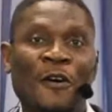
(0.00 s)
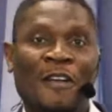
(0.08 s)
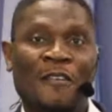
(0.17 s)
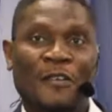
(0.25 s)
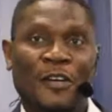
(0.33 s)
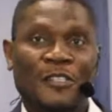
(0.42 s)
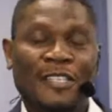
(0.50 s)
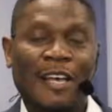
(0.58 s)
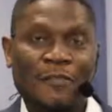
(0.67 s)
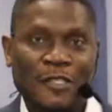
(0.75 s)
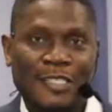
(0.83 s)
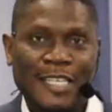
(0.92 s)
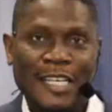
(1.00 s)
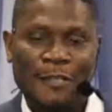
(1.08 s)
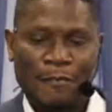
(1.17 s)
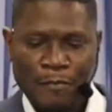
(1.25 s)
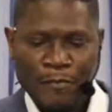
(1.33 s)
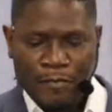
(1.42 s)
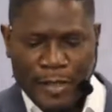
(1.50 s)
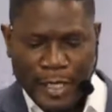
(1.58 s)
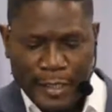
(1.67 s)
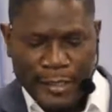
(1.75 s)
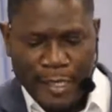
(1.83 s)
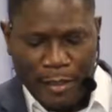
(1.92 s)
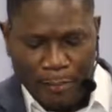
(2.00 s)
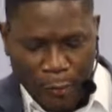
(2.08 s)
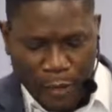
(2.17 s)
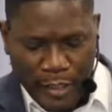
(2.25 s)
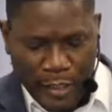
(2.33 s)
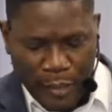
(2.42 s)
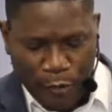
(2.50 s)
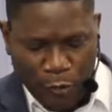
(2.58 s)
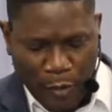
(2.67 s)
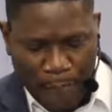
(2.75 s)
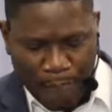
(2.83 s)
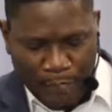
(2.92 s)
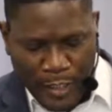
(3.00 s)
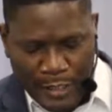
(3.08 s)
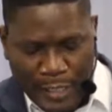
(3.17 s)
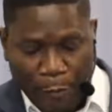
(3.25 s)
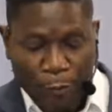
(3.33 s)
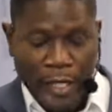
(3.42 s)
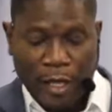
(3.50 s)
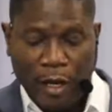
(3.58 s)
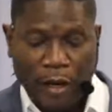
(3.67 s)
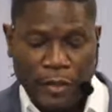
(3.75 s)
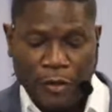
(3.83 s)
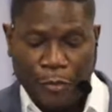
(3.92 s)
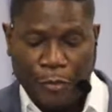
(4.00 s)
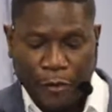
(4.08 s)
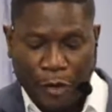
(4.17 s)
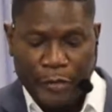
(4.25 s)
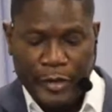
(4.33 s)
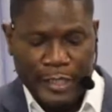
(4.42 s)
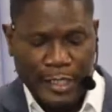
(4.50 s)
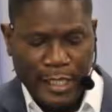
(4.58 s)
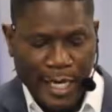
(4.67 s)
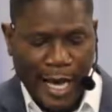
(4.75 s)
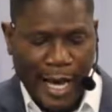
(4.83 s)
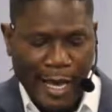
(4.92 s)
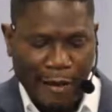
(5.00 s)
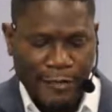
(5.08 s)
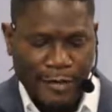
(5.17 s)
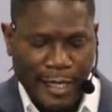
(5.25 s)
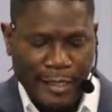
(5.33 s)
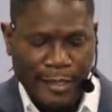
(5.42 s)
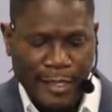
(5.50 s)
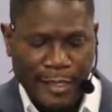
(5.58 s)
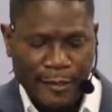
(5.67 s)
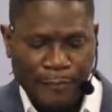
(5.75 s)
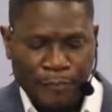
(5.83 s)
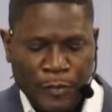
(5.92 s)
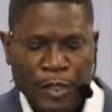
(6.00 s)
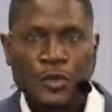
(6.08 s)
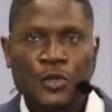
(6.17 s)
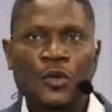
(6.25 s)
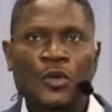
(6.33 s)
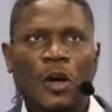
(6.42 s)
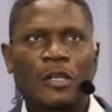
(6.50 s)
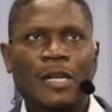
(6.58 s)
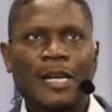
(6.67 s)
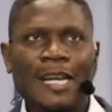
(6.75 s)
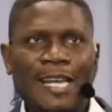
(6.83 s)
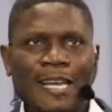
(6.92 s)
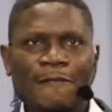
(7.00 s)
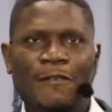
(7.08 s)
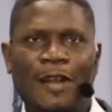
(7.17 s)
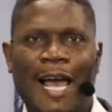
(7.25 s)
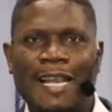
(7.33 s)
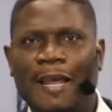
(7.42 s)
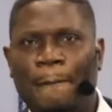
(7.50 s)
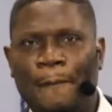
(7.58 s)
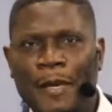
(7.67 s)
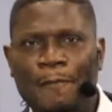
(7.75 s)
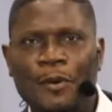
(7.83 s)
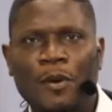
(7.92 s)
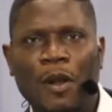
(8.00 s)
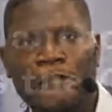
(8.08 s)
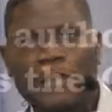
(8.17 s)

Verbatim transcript: verse 17, he said he put it this way. He said with the Lord authority I have said this, do not live like the people of the